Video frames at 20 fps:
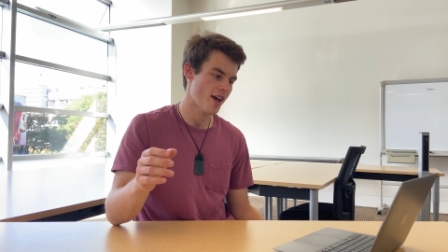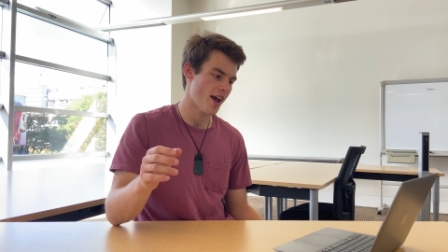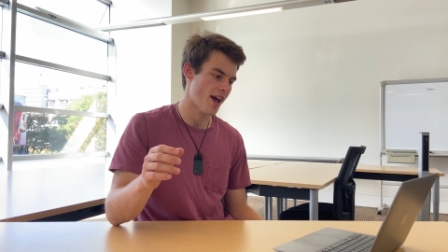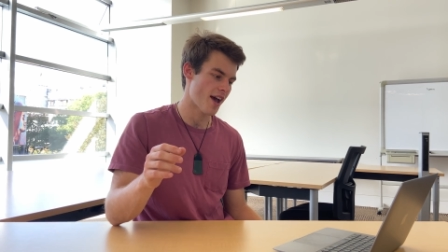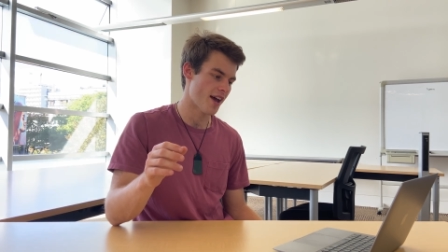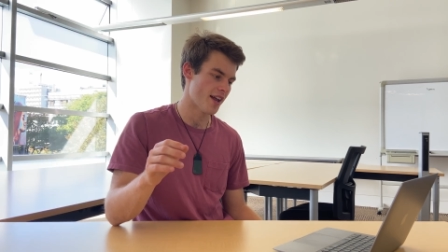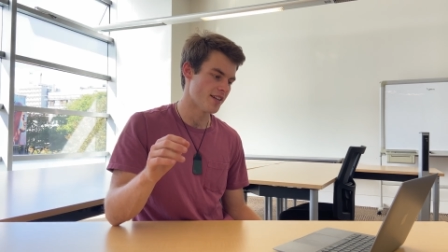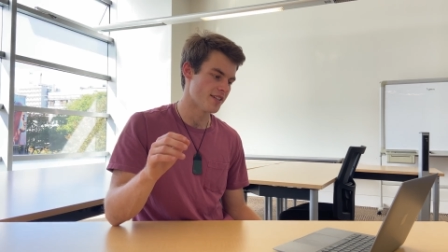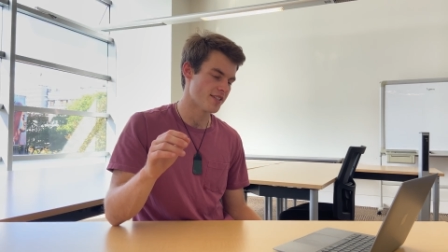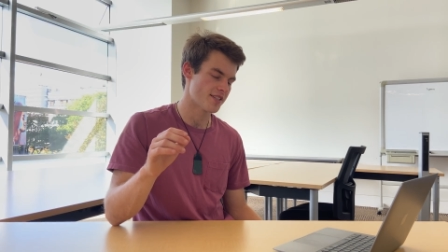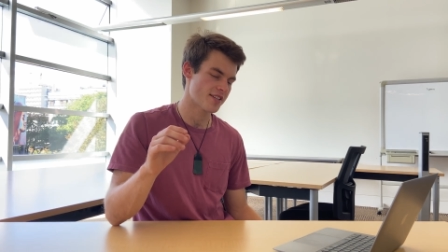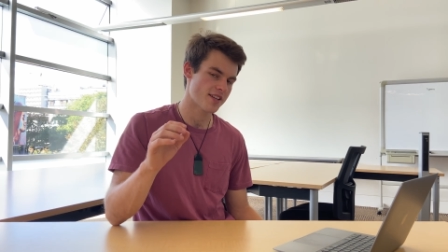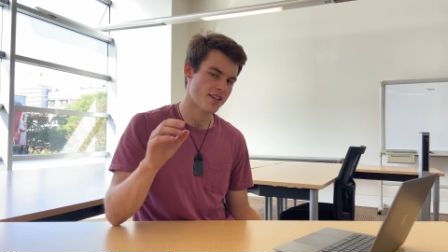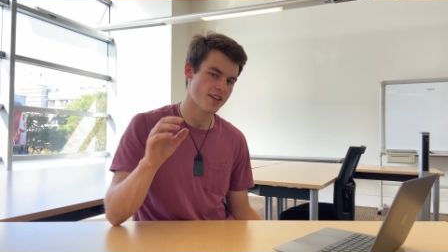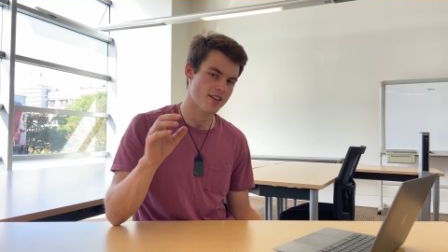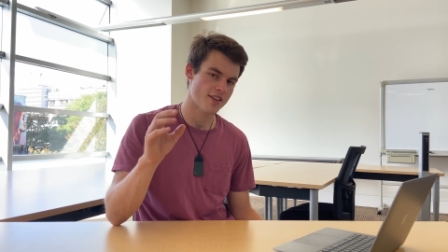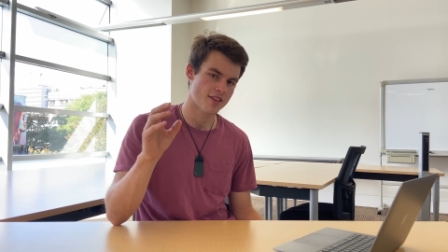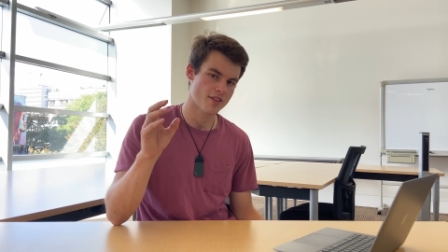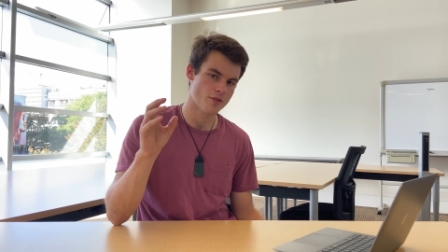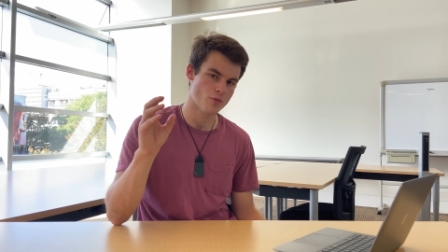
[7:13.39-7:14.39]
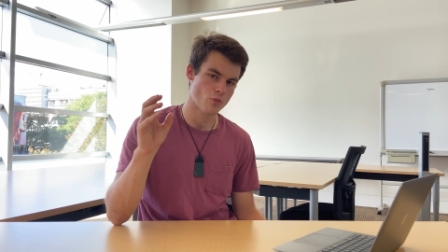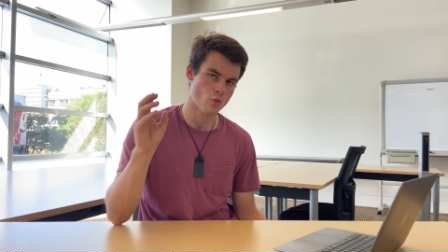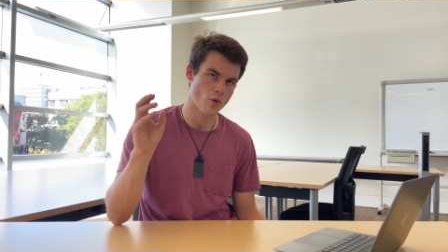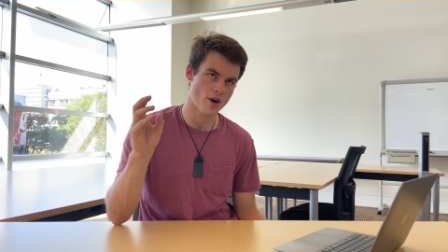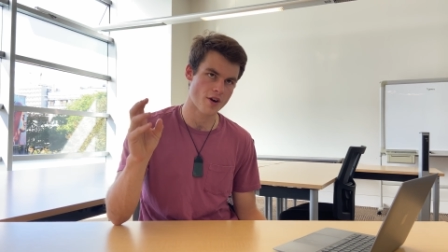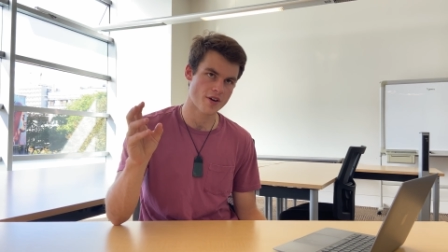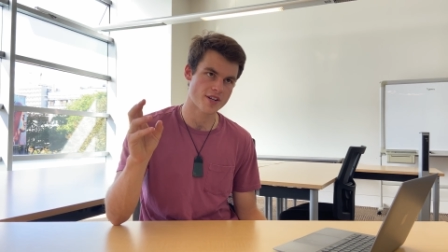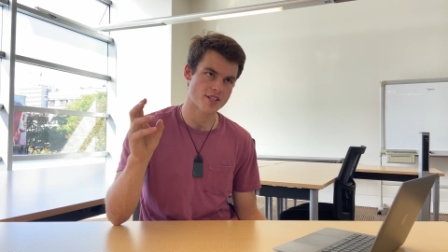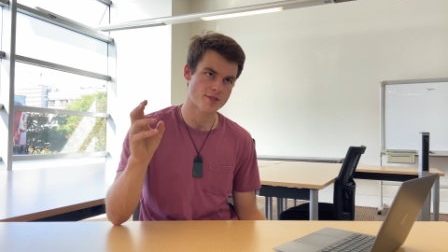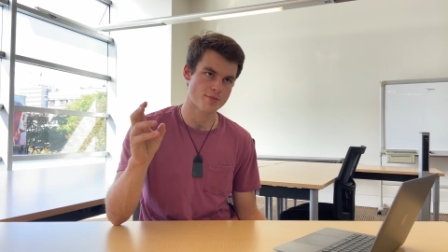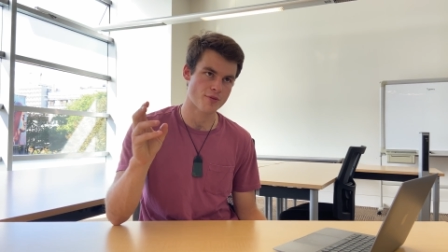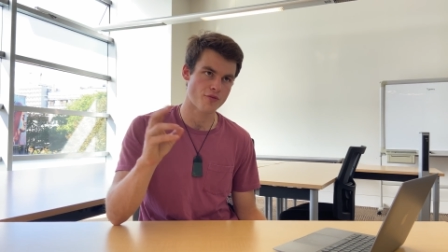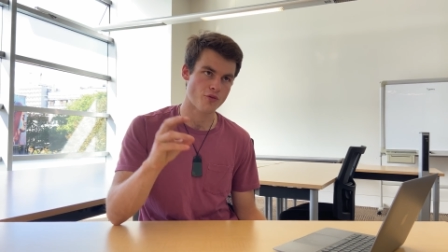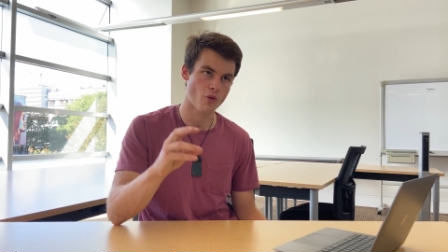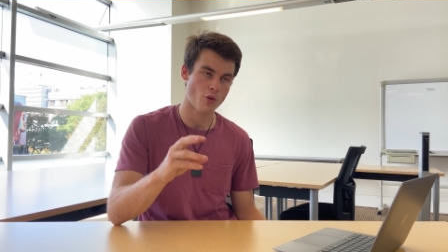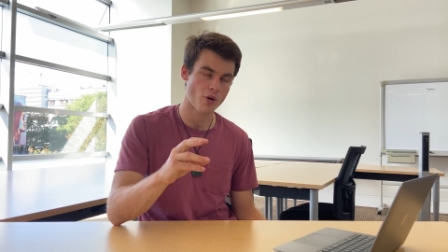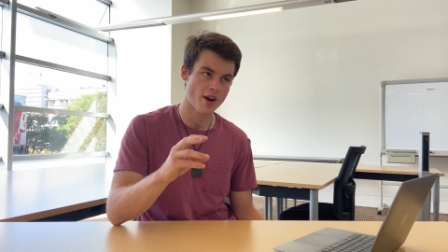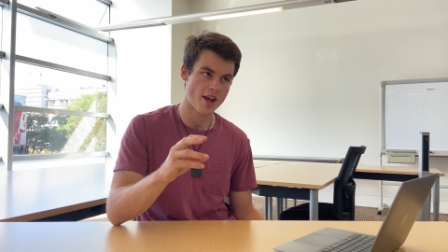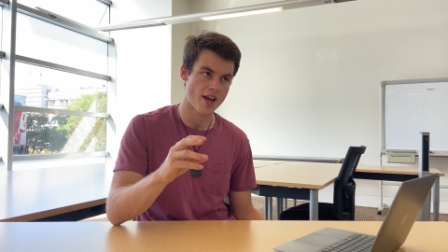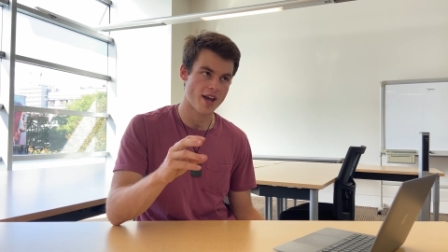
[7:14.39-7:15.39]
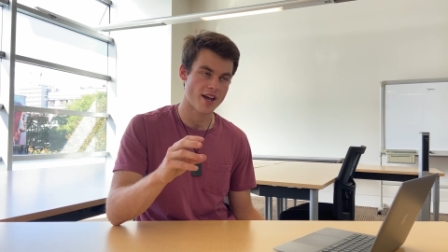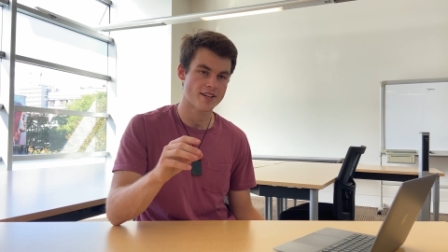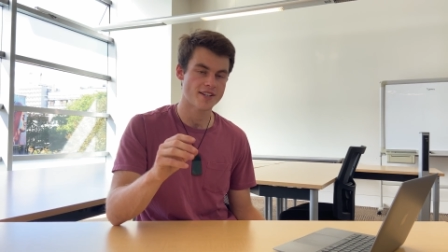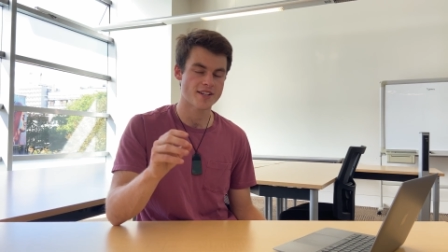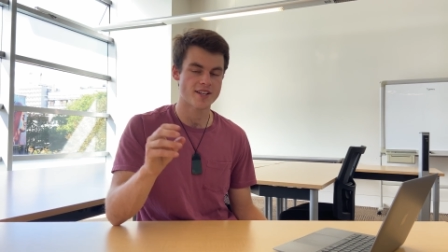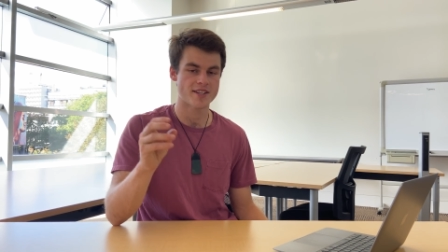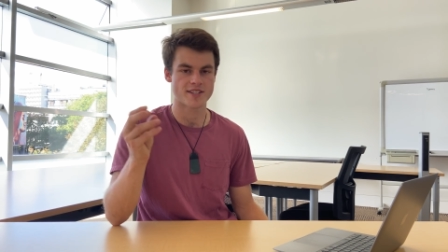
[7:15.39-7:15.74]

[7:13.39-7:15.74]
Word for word: And where it is beforehand